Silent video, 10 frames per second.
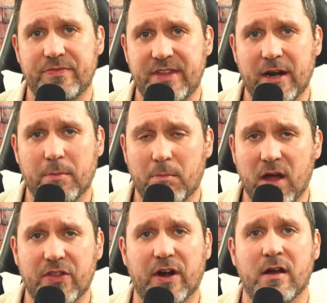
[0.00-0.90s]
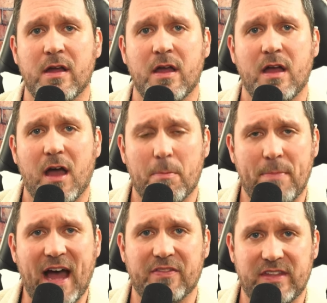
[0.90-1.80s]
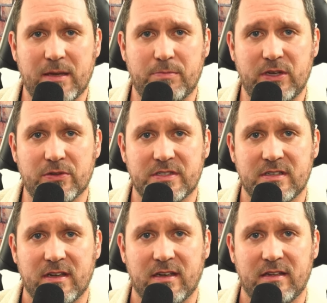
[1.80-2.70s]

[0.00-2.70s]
their mother about the abuse.